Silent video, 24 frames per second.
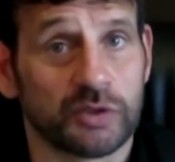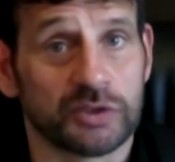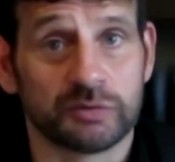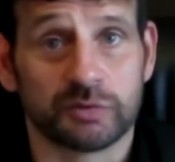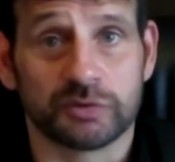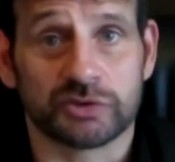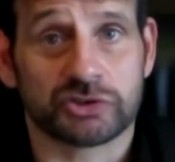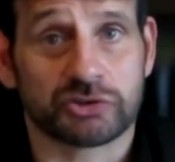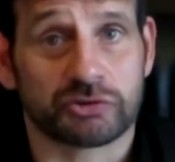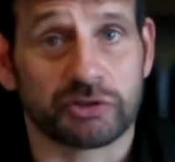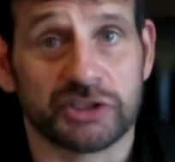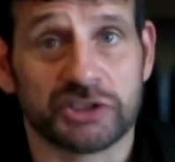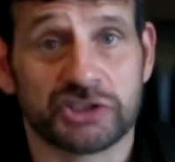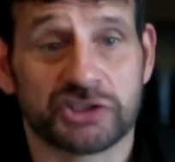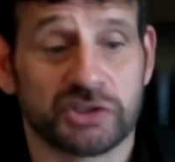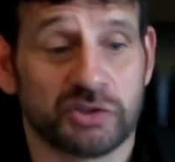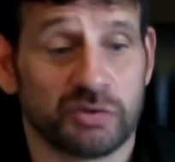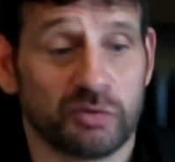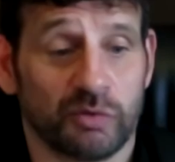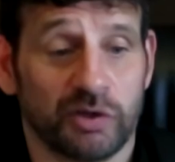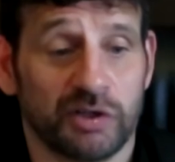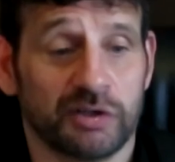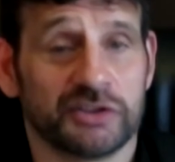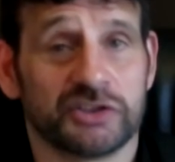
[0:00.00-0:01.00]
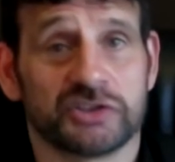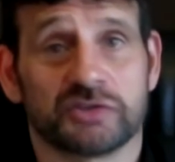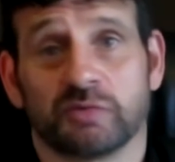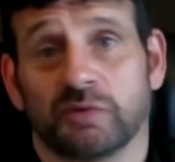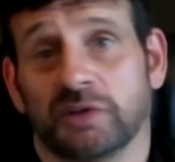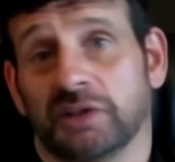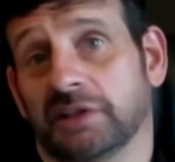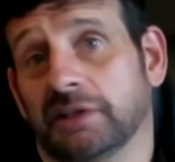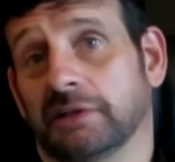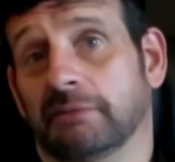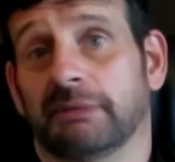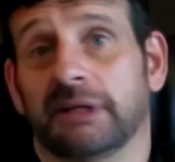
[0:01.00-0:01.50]
One was Christian, one just
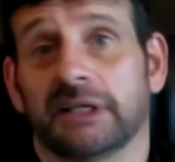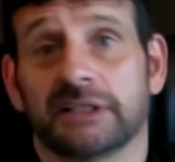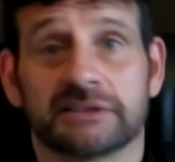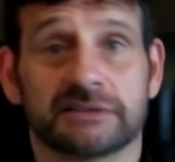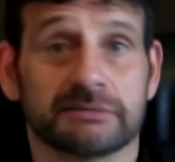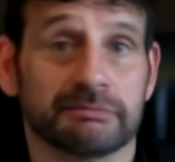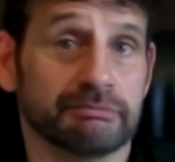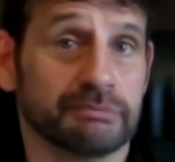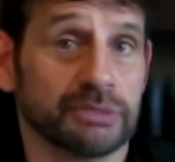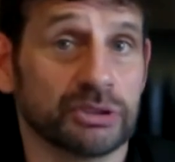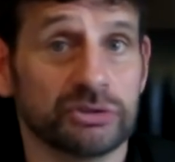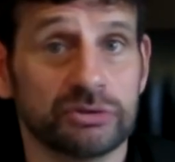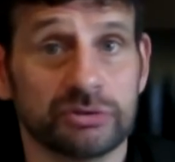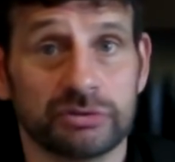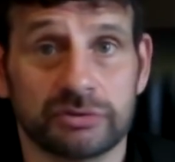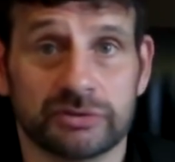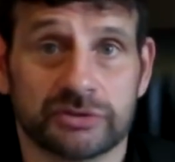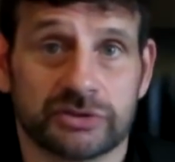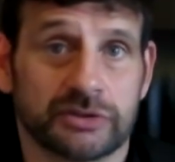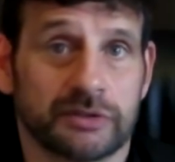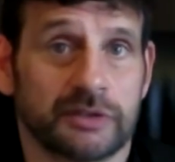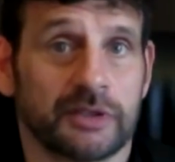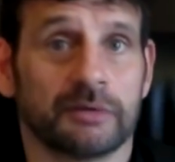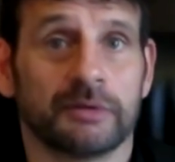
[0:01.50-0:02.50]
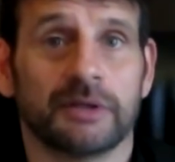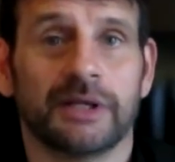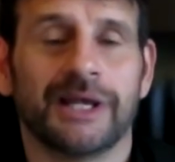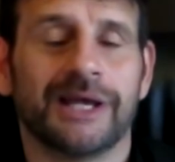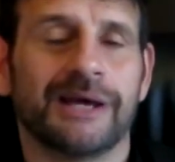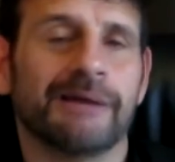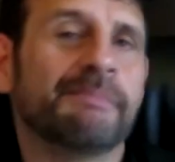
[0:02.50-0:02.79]
wanted to make some booze, you know.